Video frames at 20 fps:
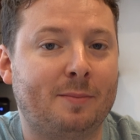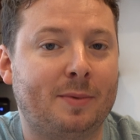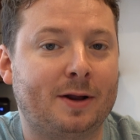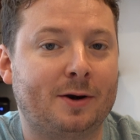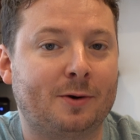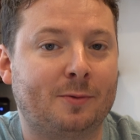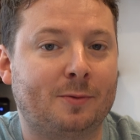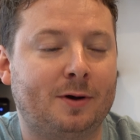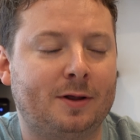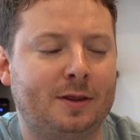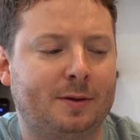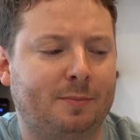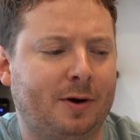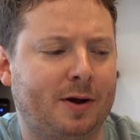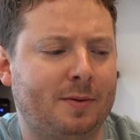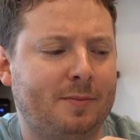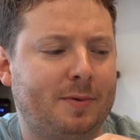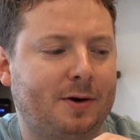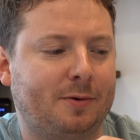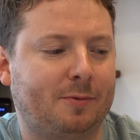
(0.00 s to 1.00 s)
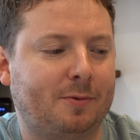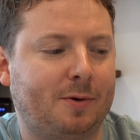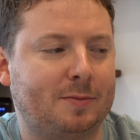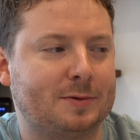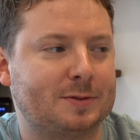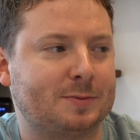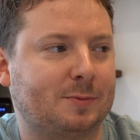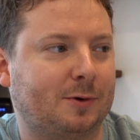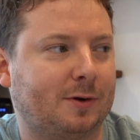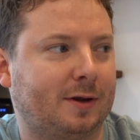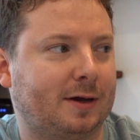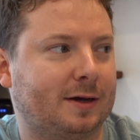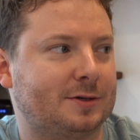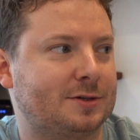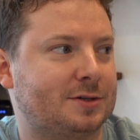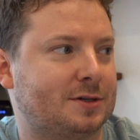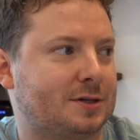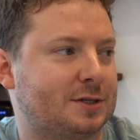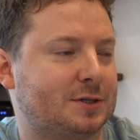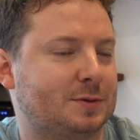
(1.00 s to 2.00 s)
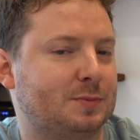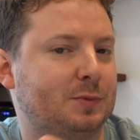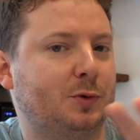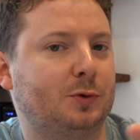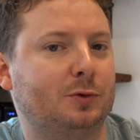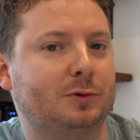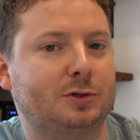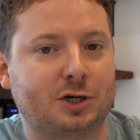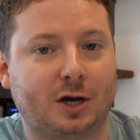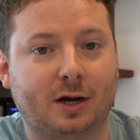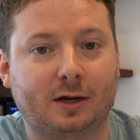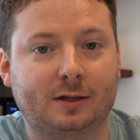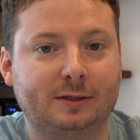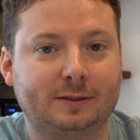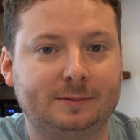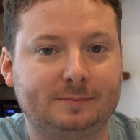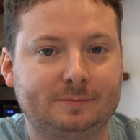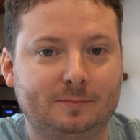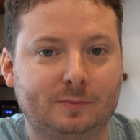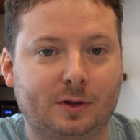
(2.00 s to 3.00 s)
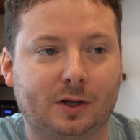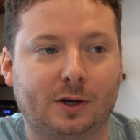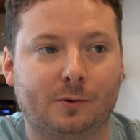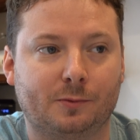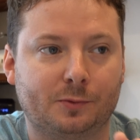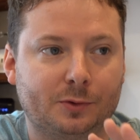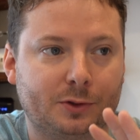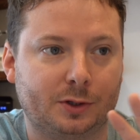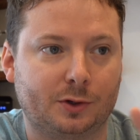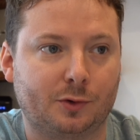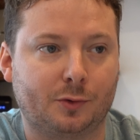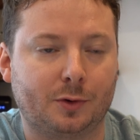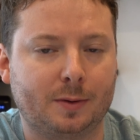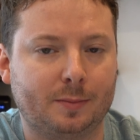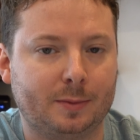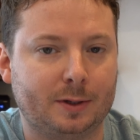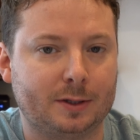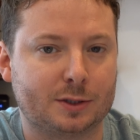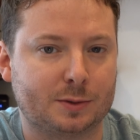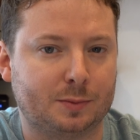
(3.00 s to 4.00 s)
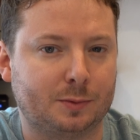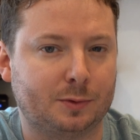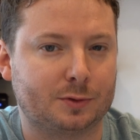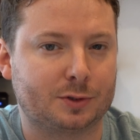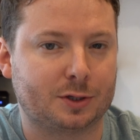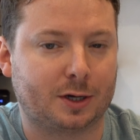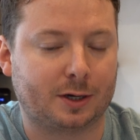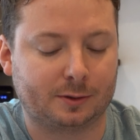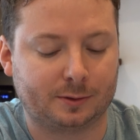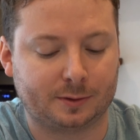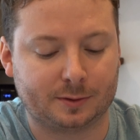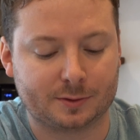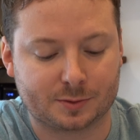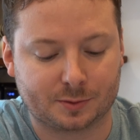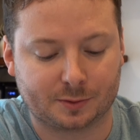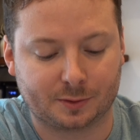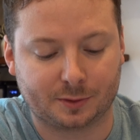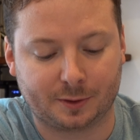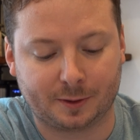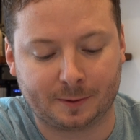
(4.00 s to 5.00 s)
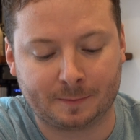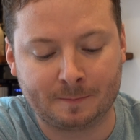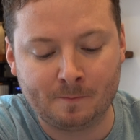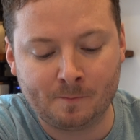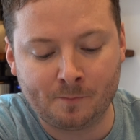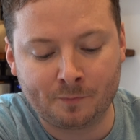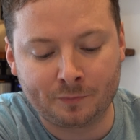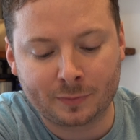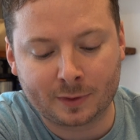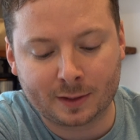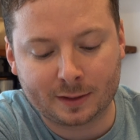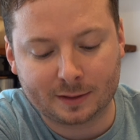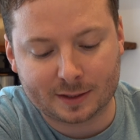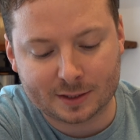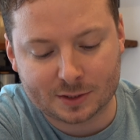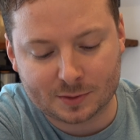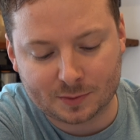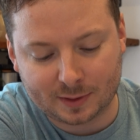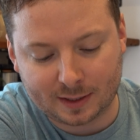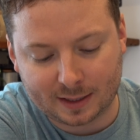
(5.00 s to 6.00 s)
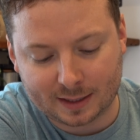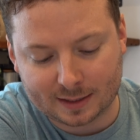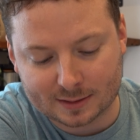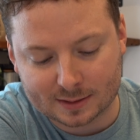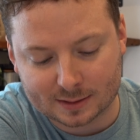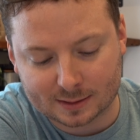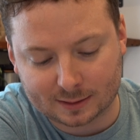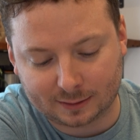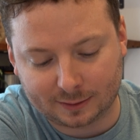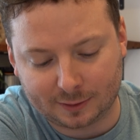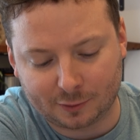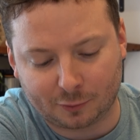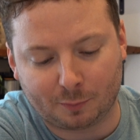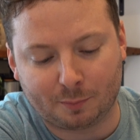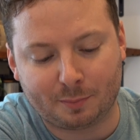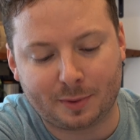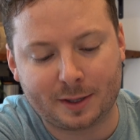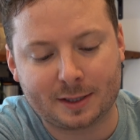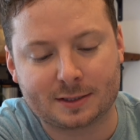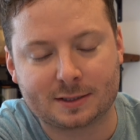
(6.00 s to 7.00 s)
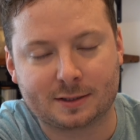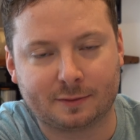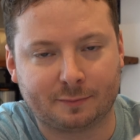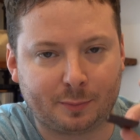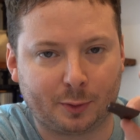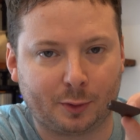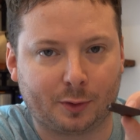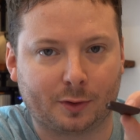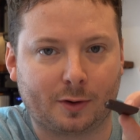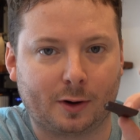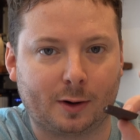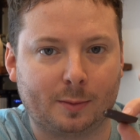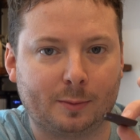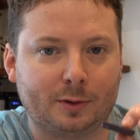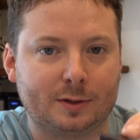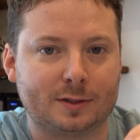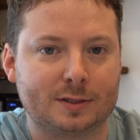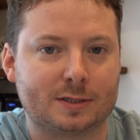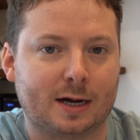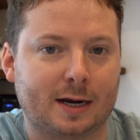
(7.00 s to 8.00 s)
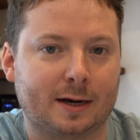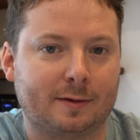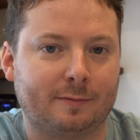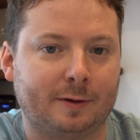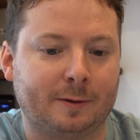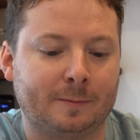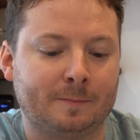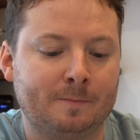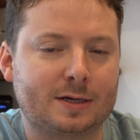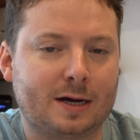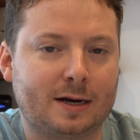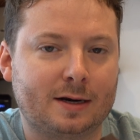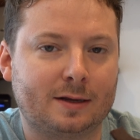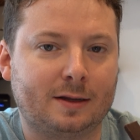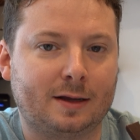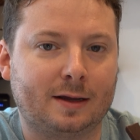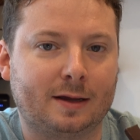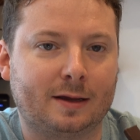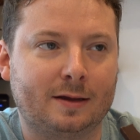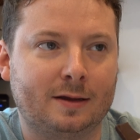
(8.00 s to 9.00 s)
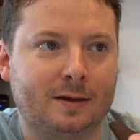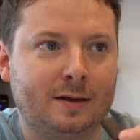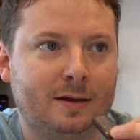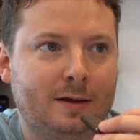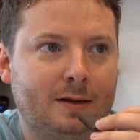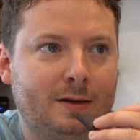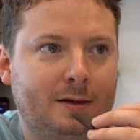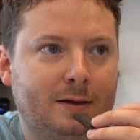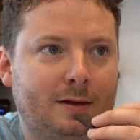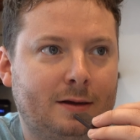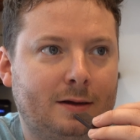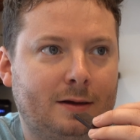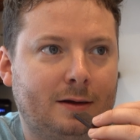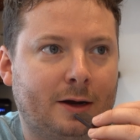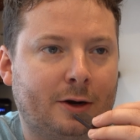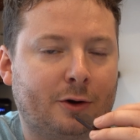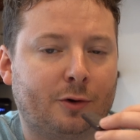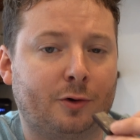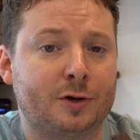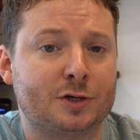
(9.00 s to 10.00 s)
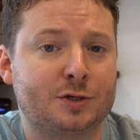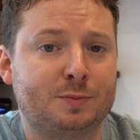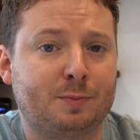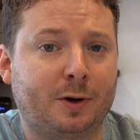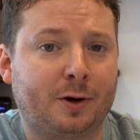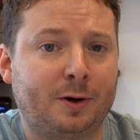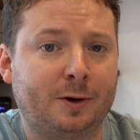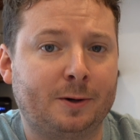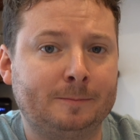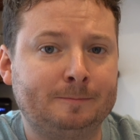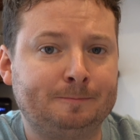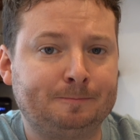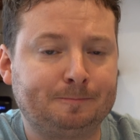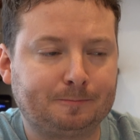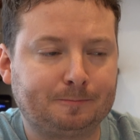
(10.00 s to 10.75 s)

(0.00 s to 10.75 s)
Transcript: butter one. The brown butter one was more like just a smooth chocolate, like a really creamy, smooth chocolate. It was really good. This one has little bits of burnt caramel inside of it. It's kind of like a crunch bar,